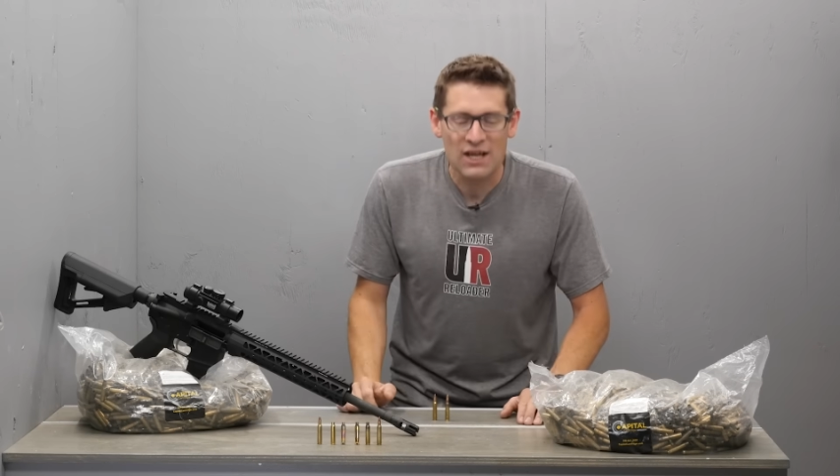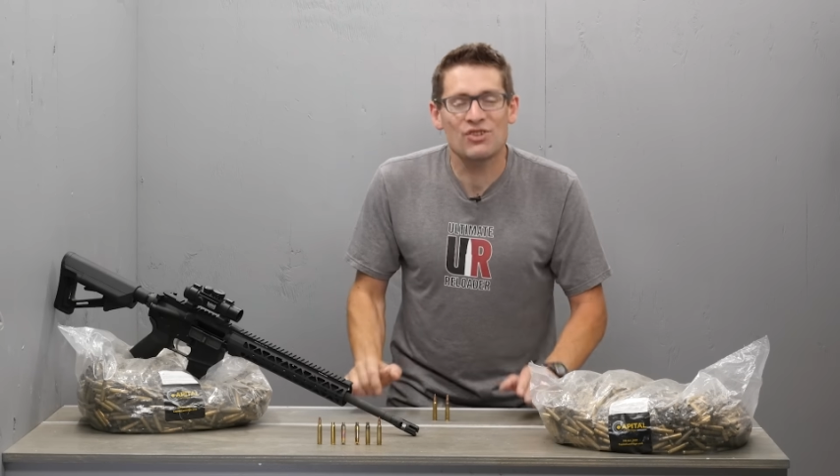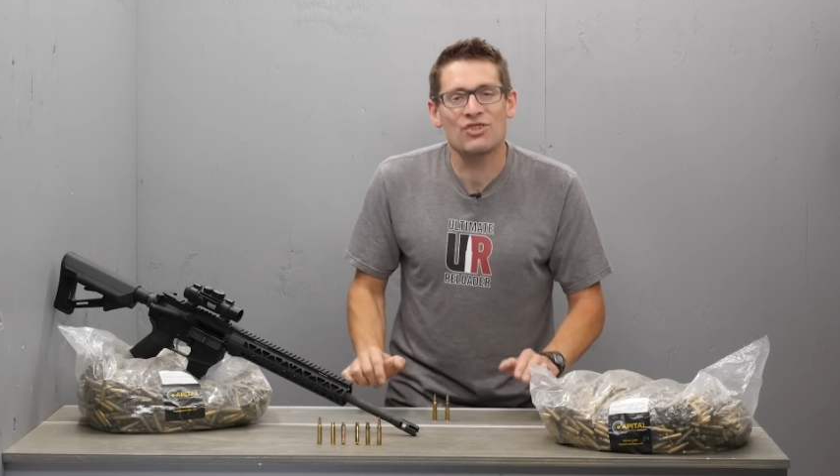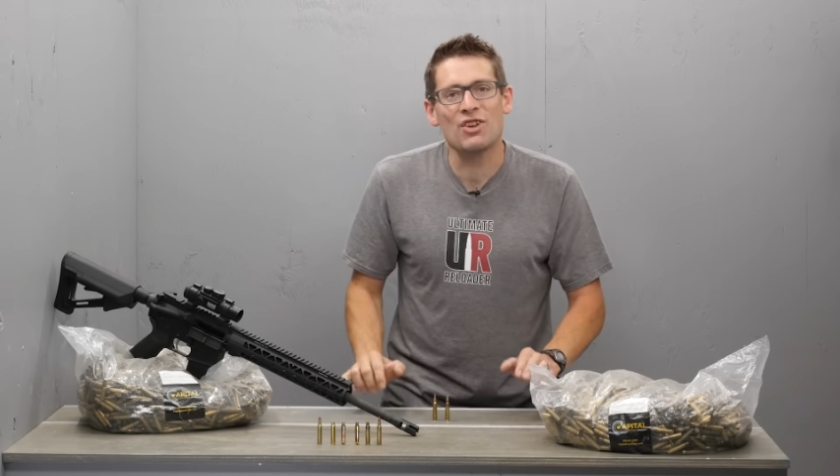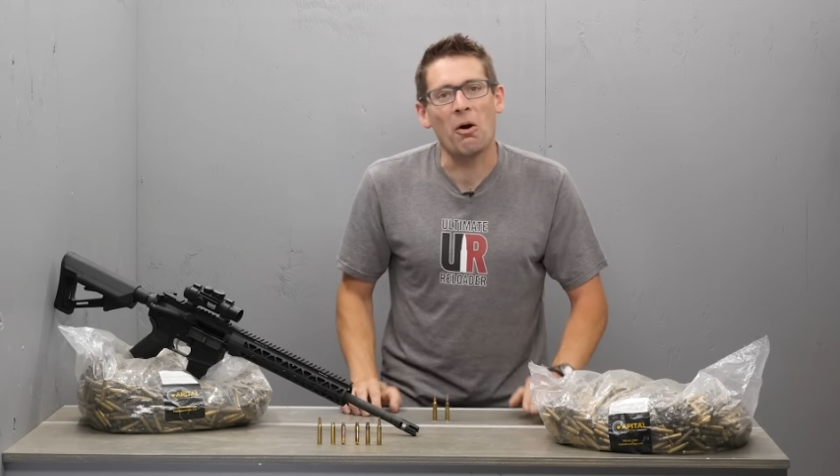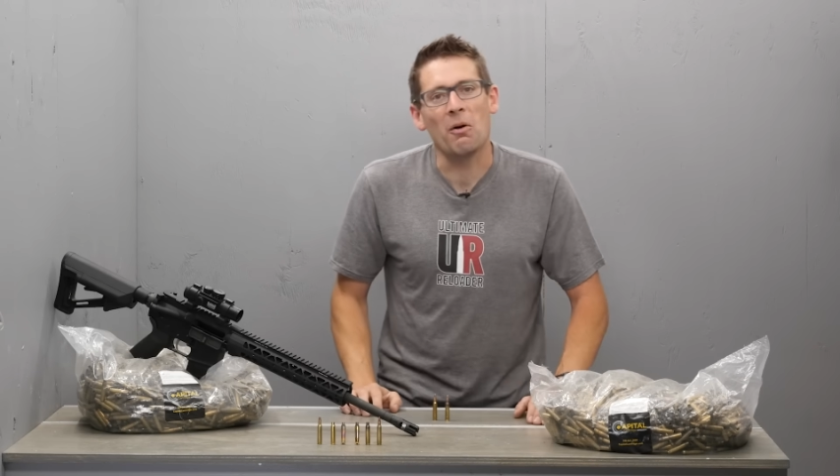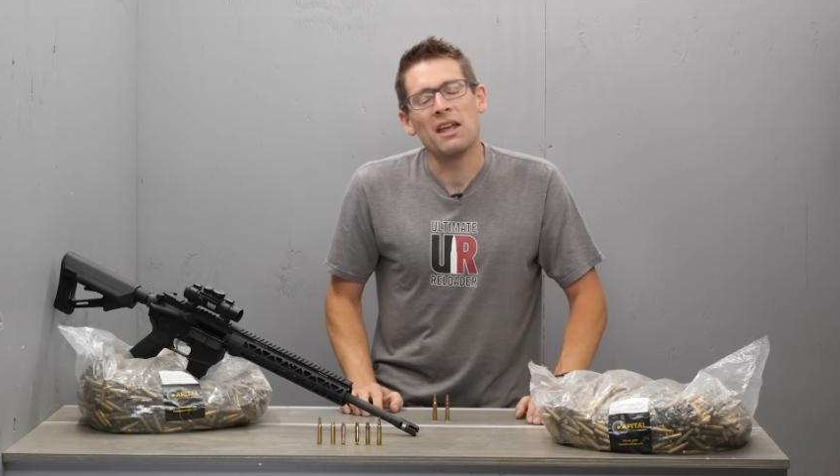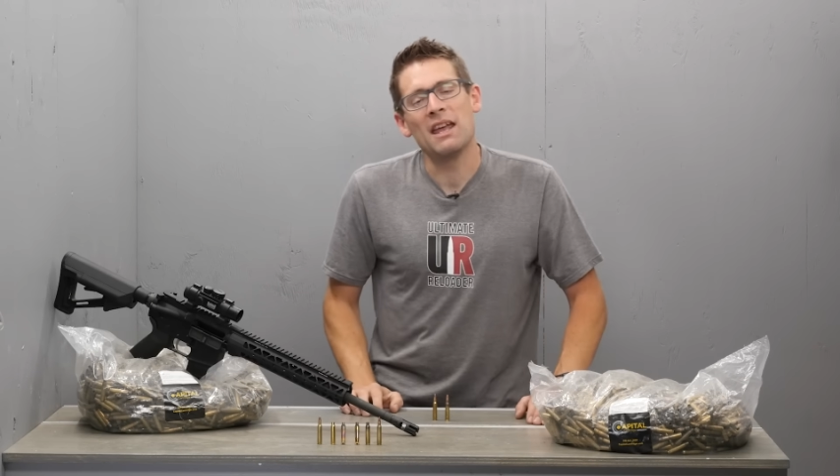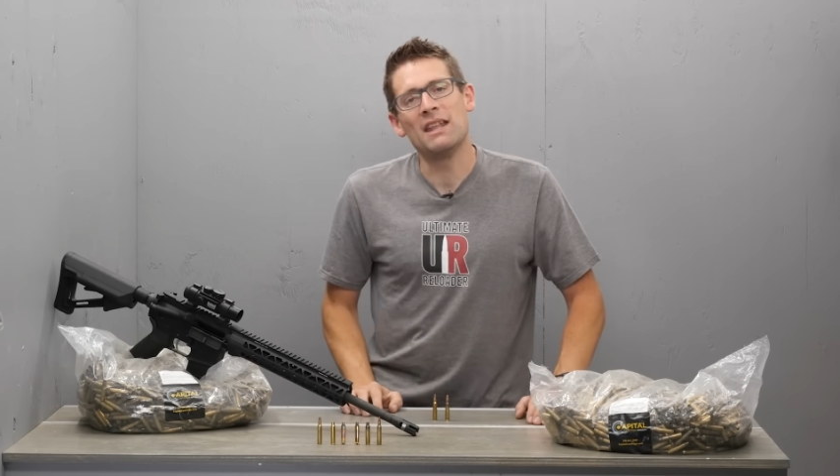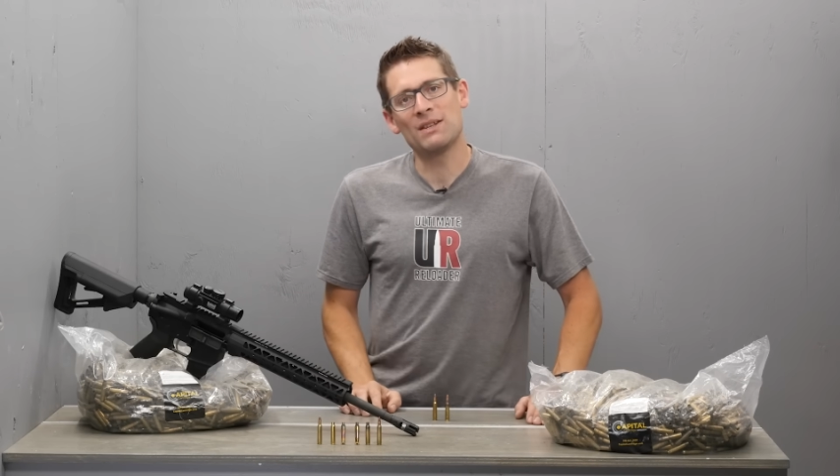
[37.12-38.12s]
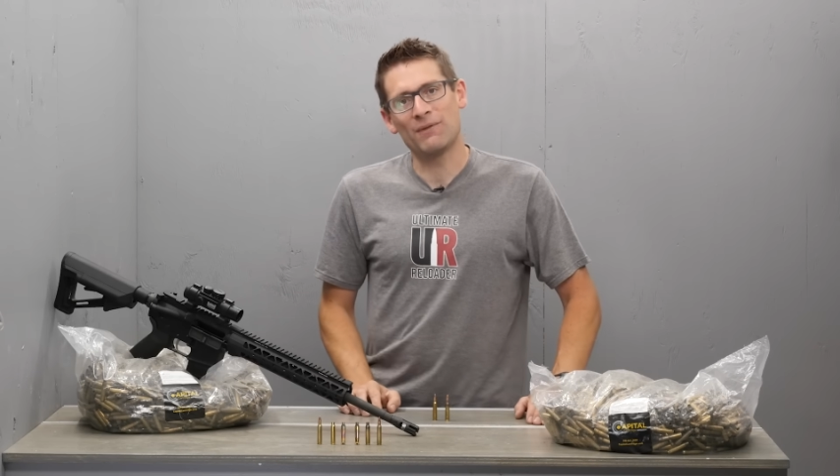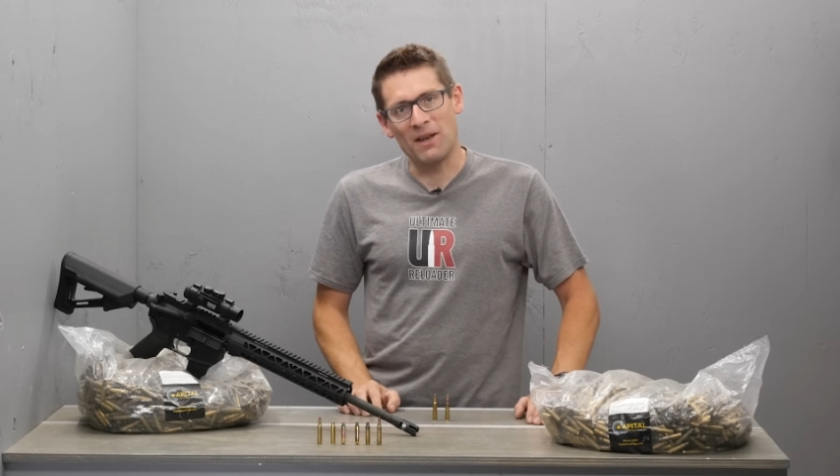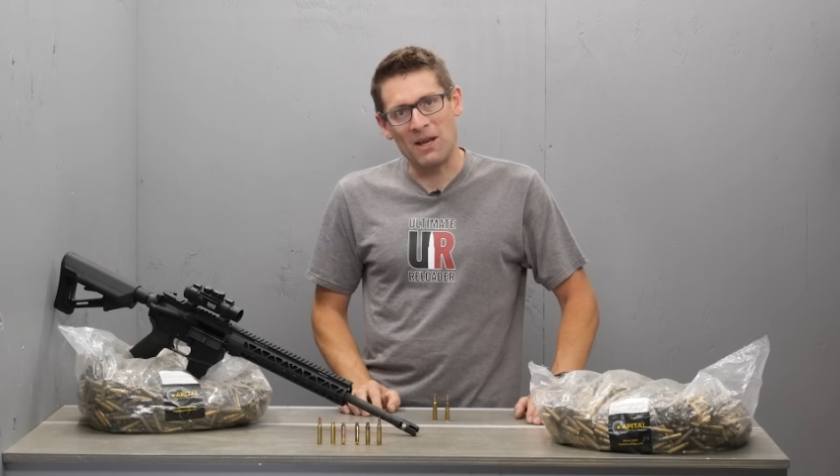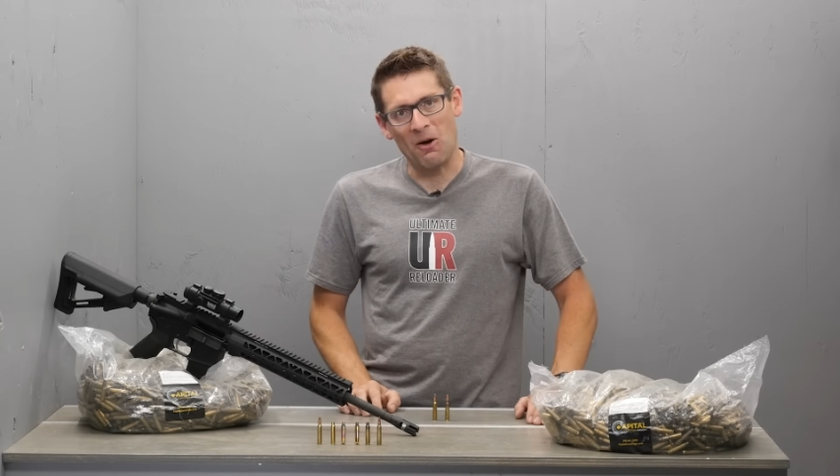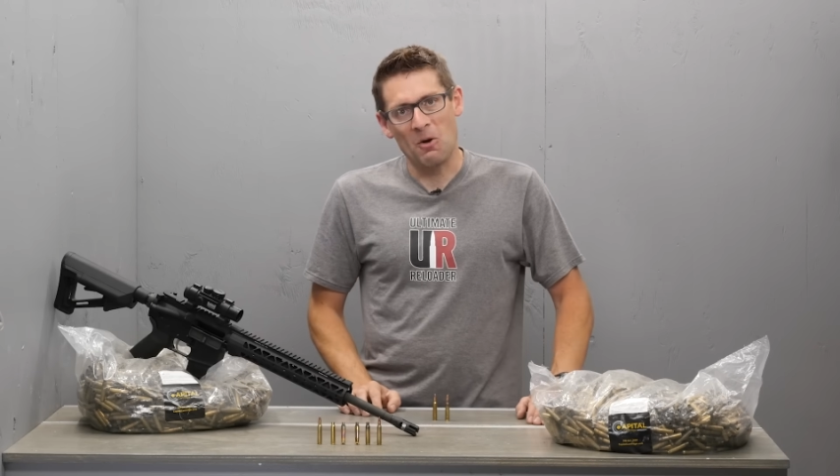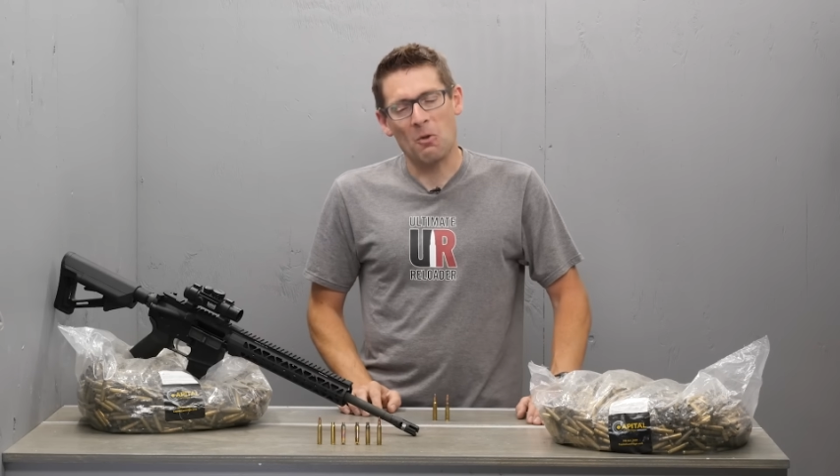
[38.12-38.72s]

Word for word: So in this video,